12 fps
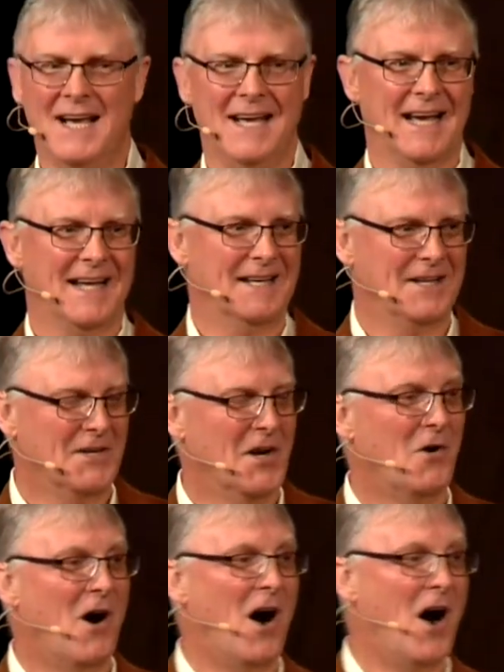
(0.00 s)
And, you know,
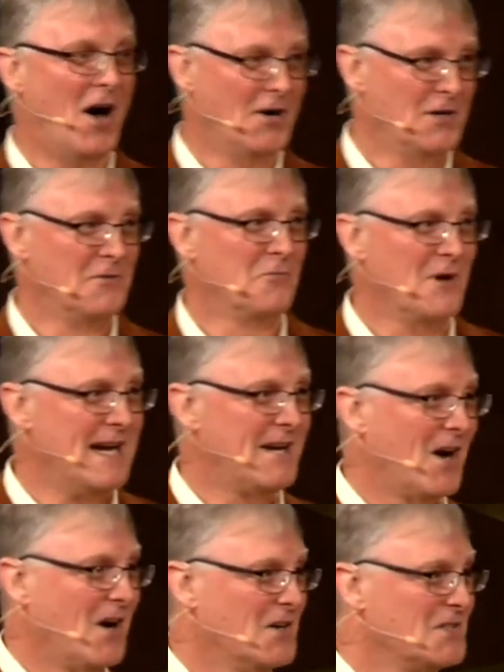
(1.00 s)
100 freight
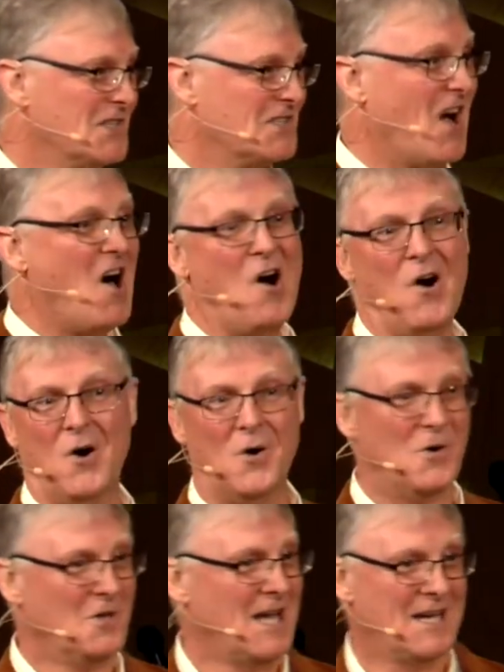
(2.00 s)
cars is a
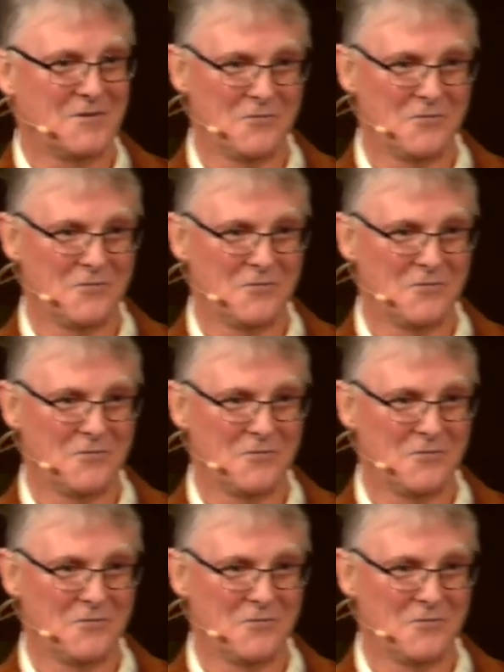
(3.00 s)
whole lot of